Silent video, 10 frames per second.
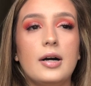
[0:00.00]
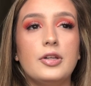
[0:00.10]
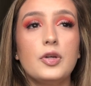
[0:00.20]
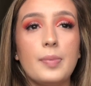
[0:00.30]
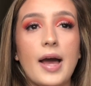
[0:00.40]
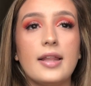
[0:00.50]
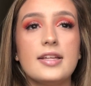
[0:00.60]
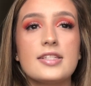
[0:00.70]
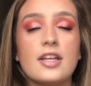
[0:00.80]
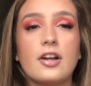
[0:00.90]
new
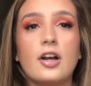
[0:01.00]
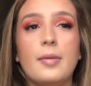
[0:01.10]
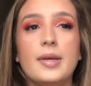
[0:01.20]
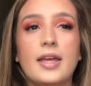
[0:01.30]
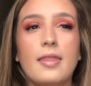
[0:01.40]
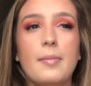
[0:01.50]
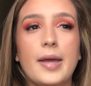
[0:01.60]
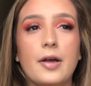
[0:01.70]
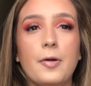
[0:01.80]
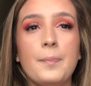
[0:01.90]
palettes that are coming in the
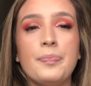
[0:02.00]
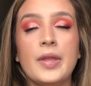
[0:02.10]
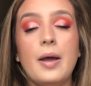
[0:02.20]
mail,